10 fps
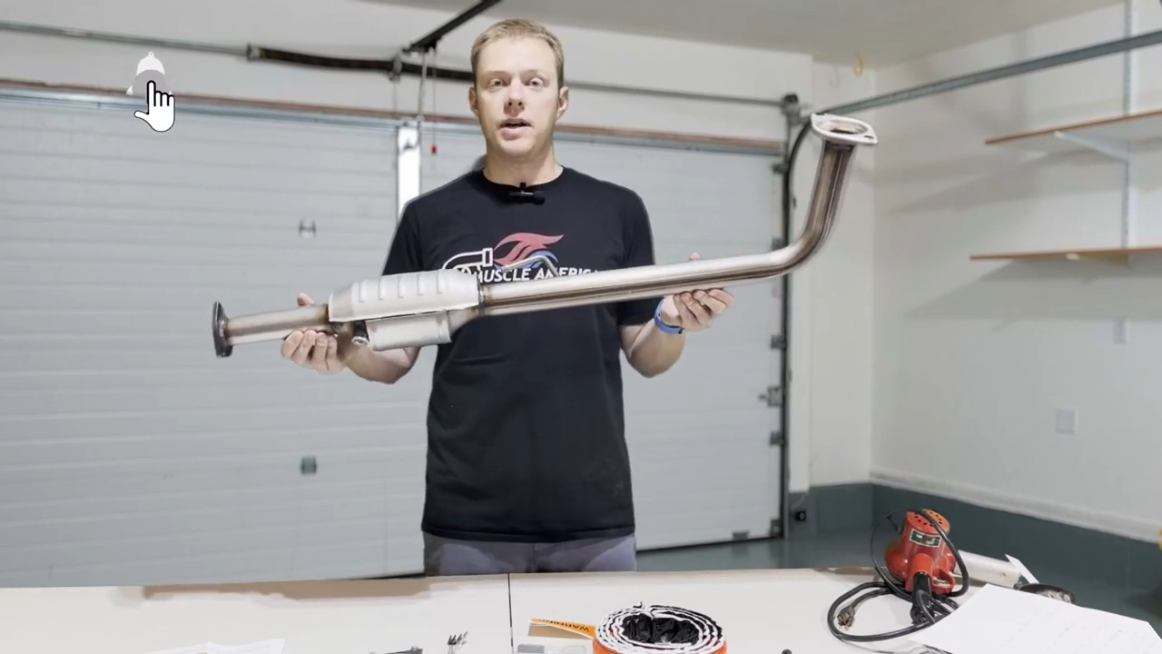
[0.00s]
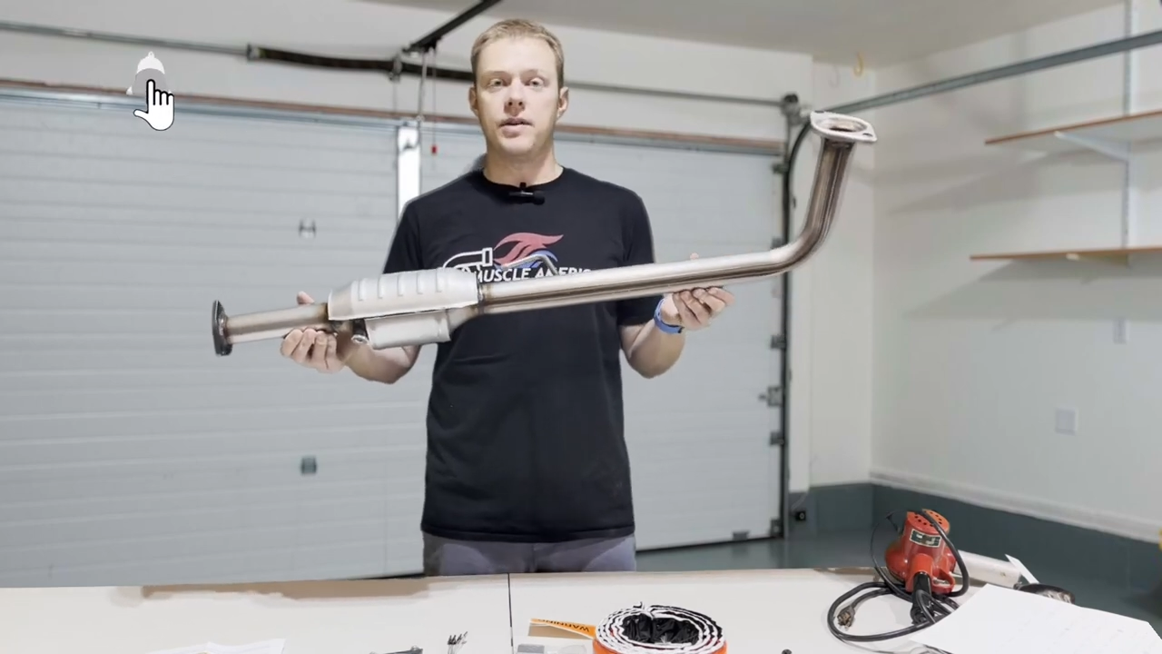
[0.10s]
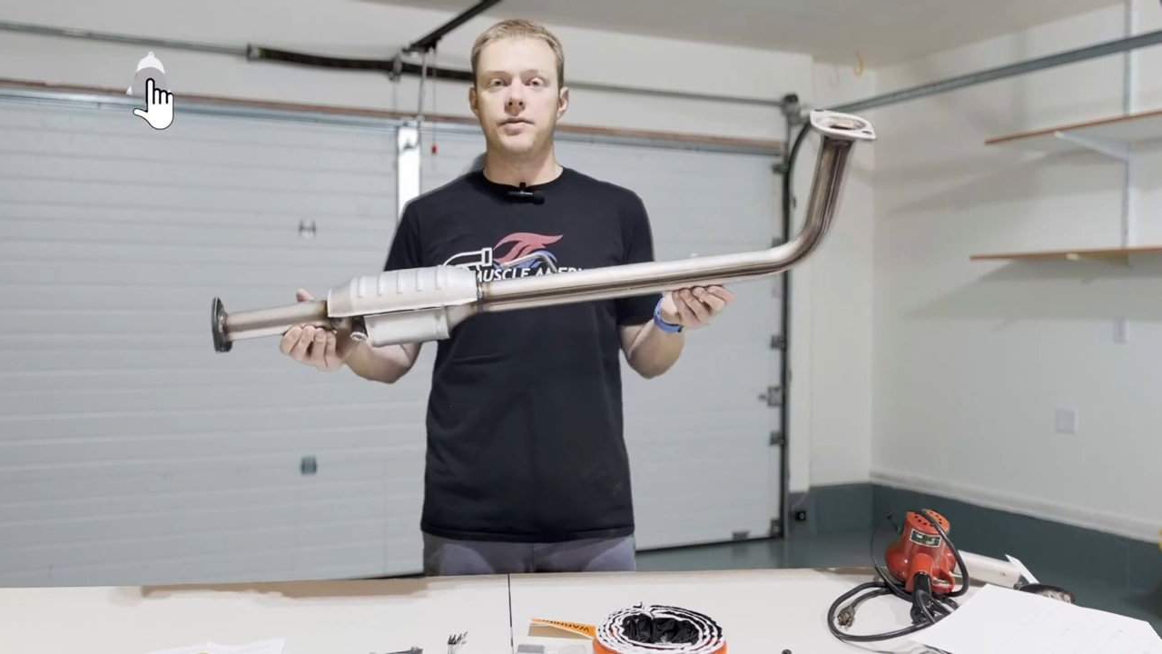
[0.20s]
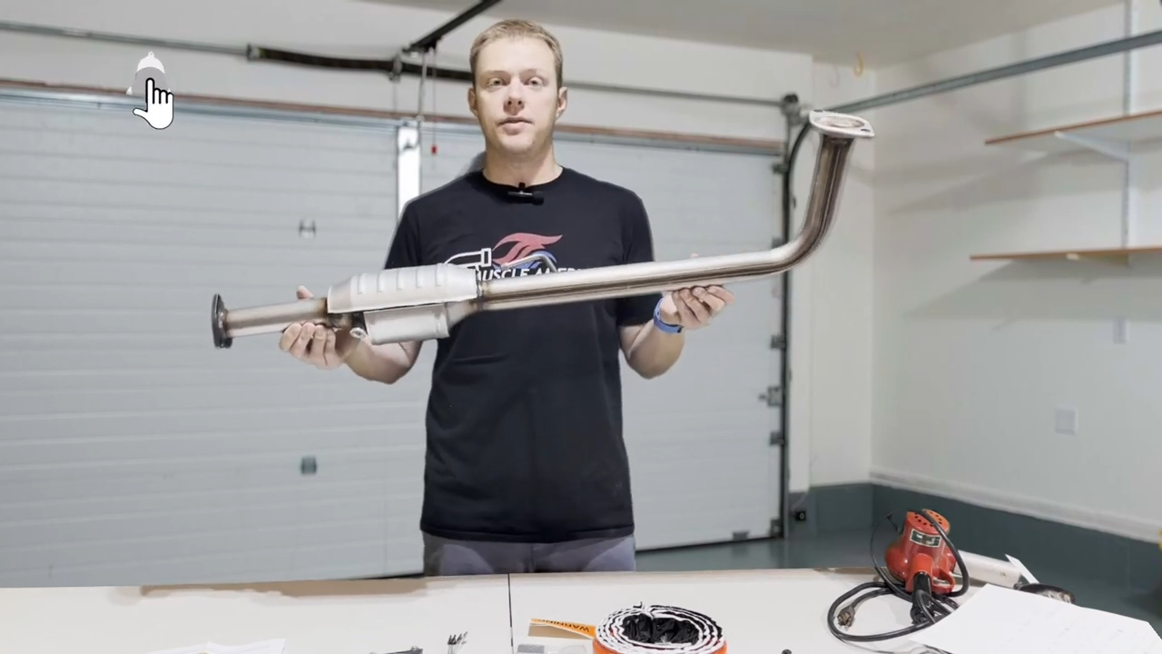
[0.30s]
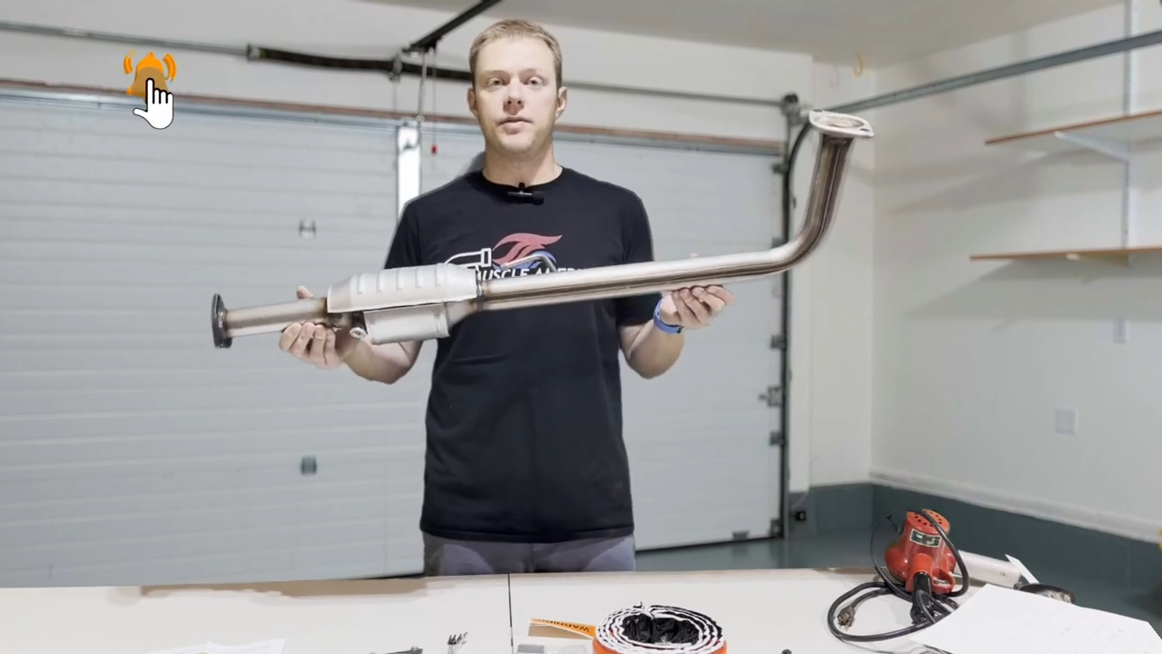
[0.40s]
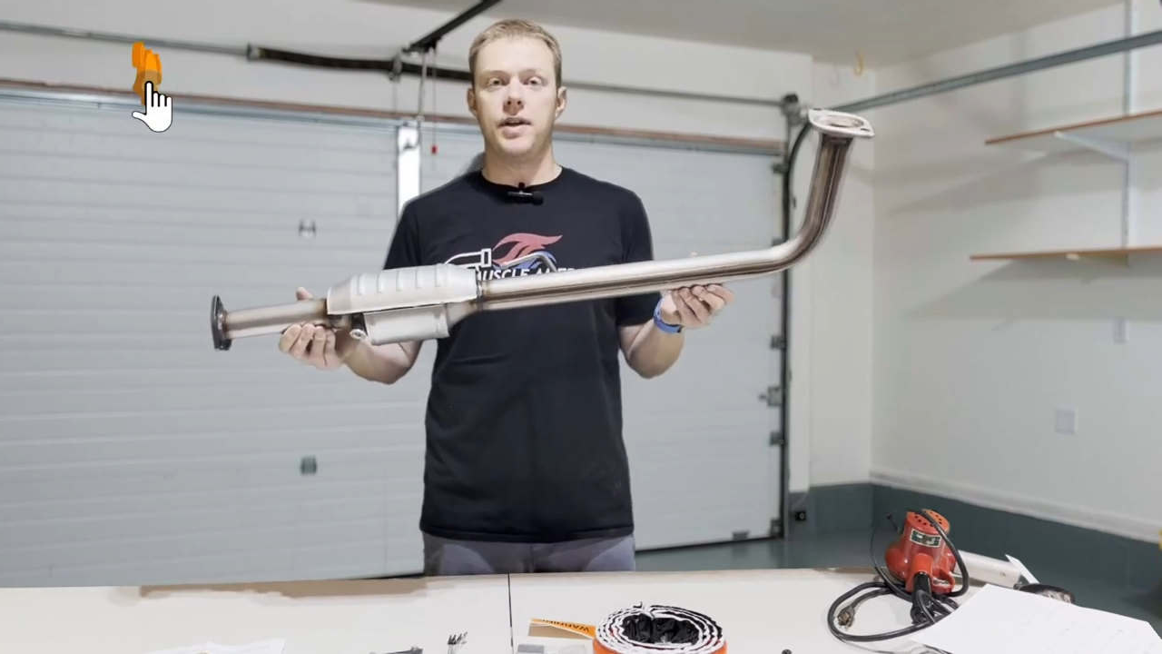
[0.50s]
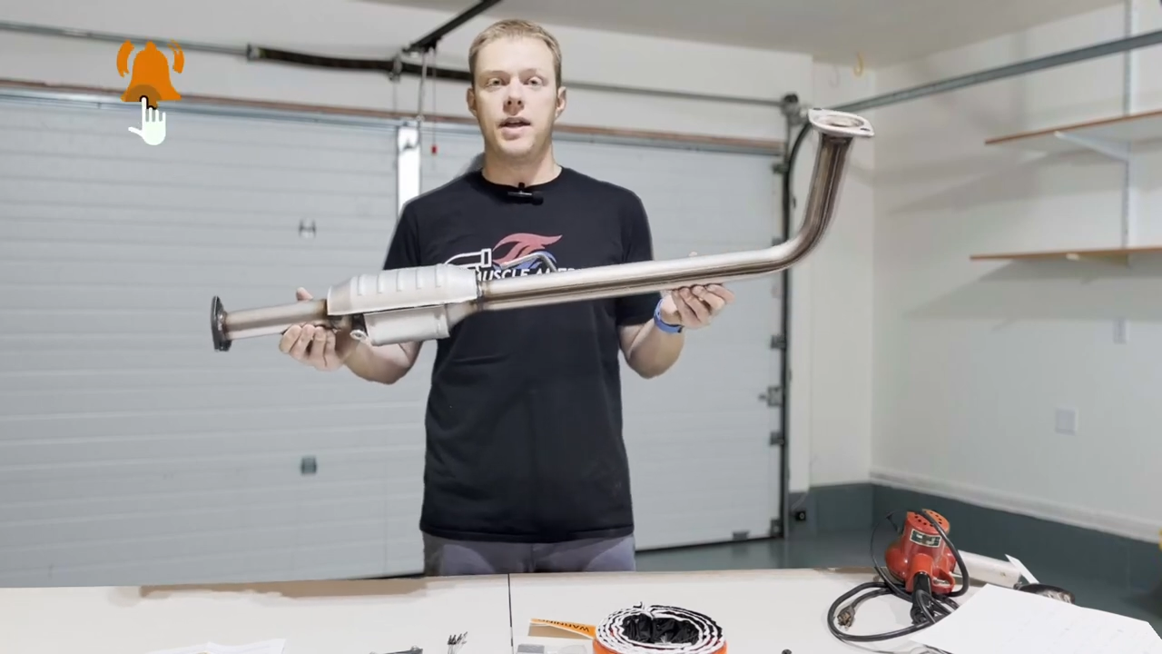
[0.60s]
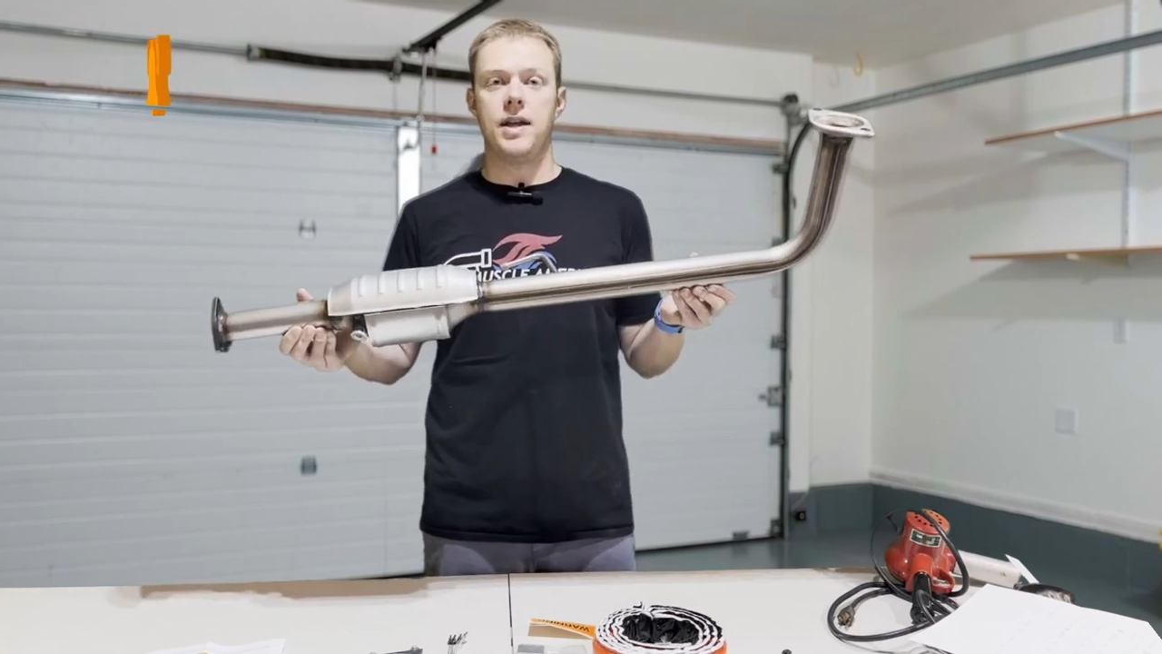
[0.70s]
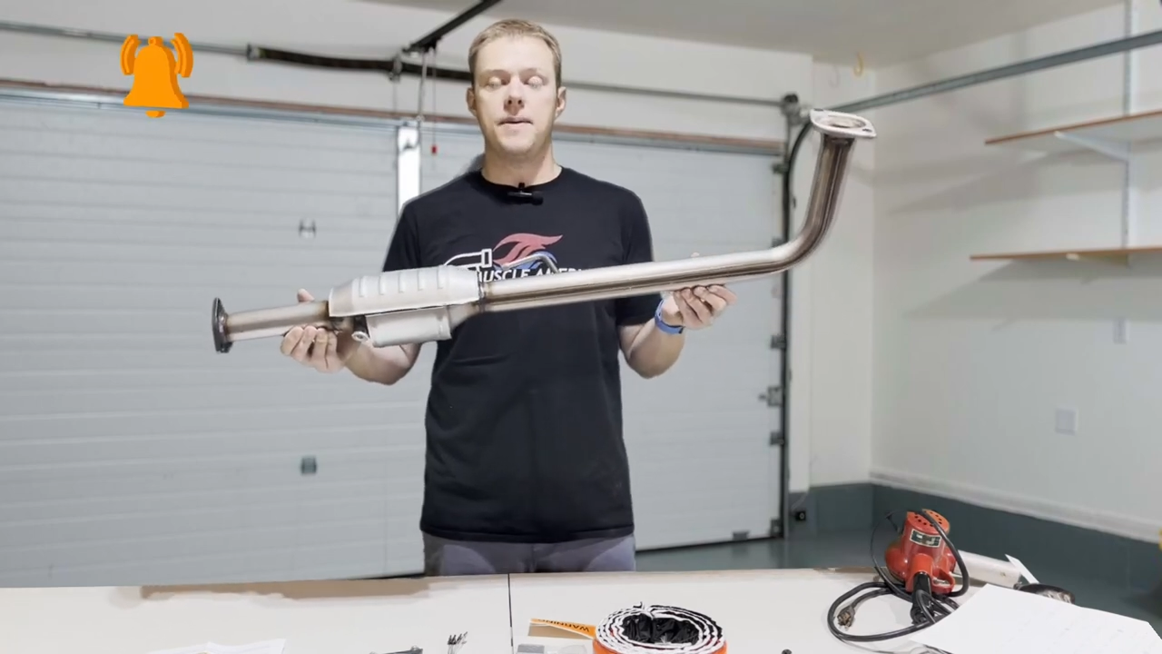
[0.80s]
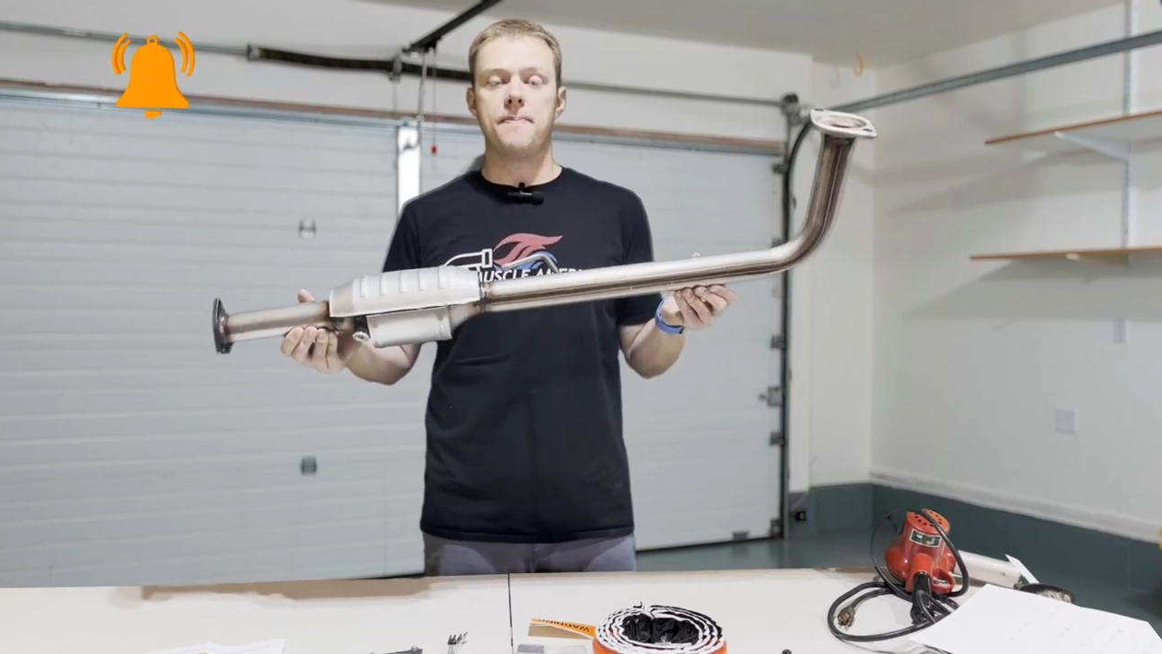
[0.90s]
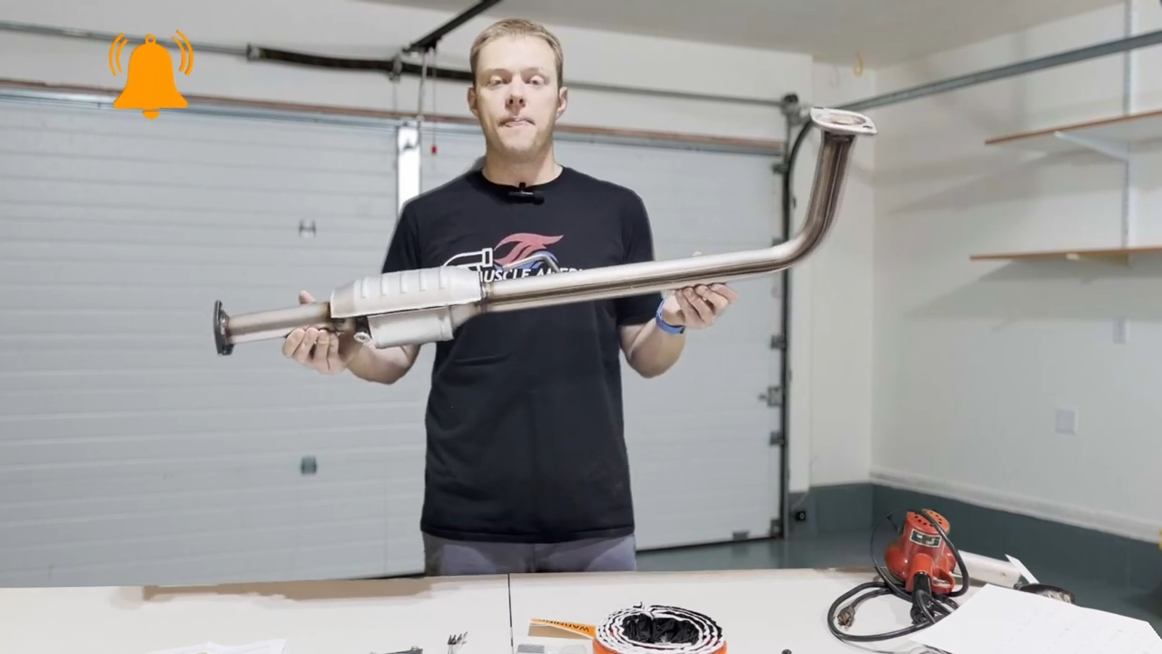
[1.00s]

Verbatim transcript: off of a